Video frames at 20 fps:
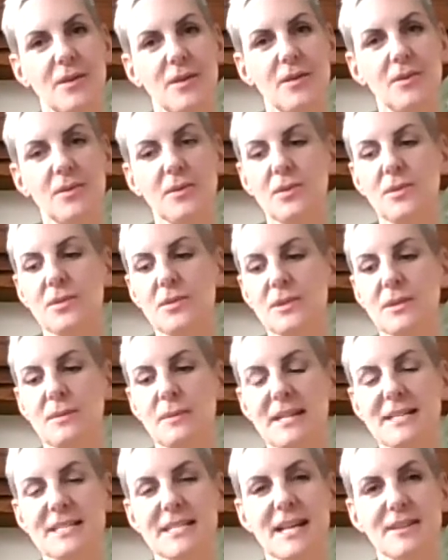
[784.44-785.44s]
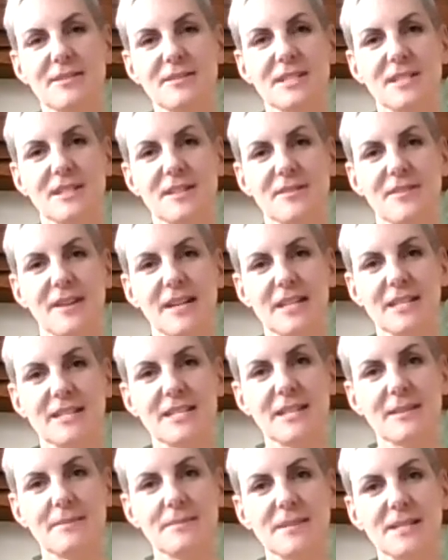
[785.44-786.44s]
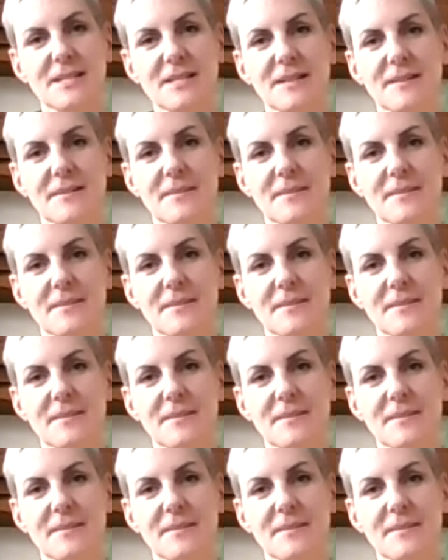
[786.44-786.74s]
all the way down to the fingertips